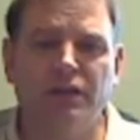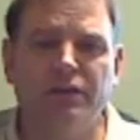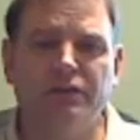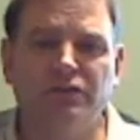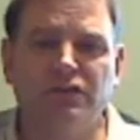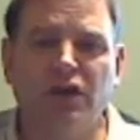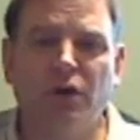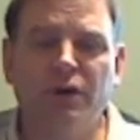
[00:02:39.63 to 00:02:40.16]

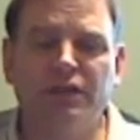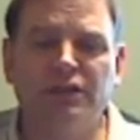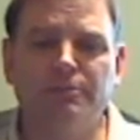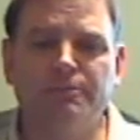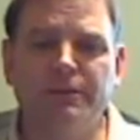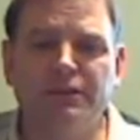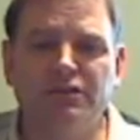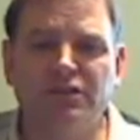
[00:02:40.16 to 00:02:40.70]
There's going to
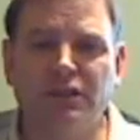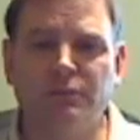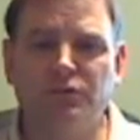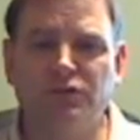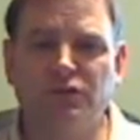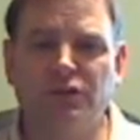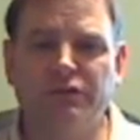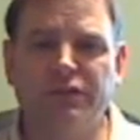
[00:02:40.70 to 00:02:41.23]
be some
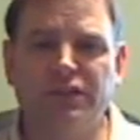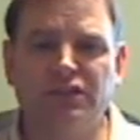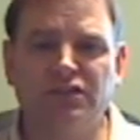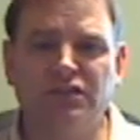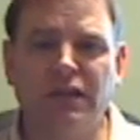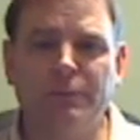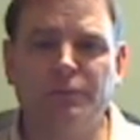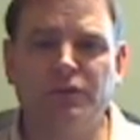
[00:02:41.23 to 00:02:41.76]
sort of
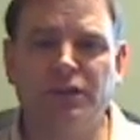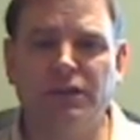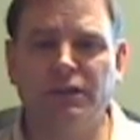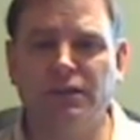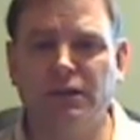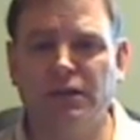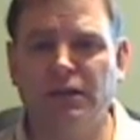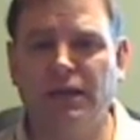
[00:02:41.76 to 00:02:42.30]

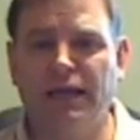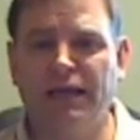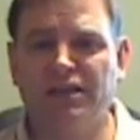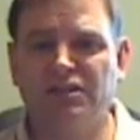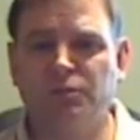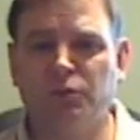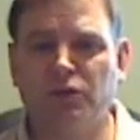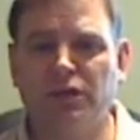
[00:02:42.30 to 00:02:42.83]
accepted
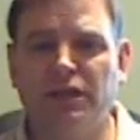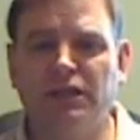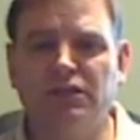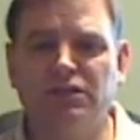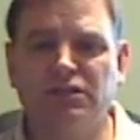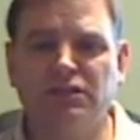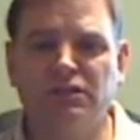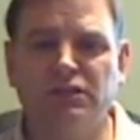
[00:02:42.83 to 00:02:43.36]

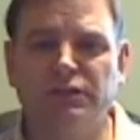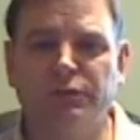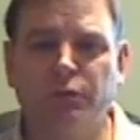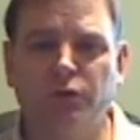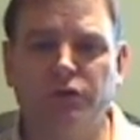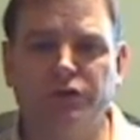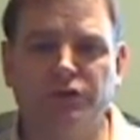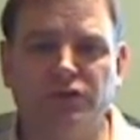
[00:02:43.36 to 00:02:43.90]
explanations
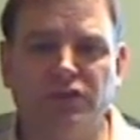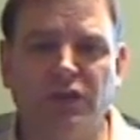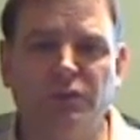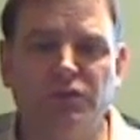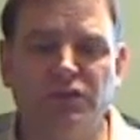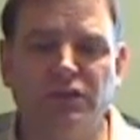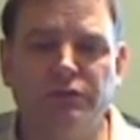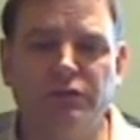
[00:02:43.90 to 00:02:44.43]
for your
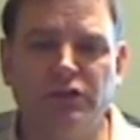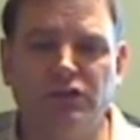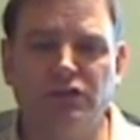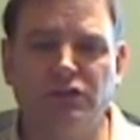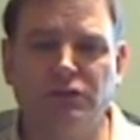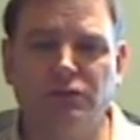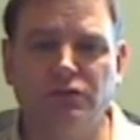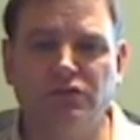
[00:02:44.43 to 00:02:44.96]
substantive
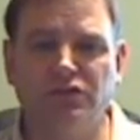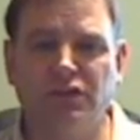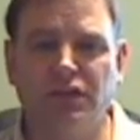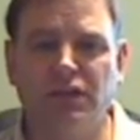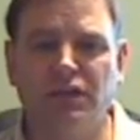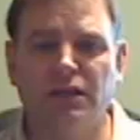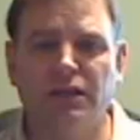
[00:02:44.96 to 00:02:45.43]
issues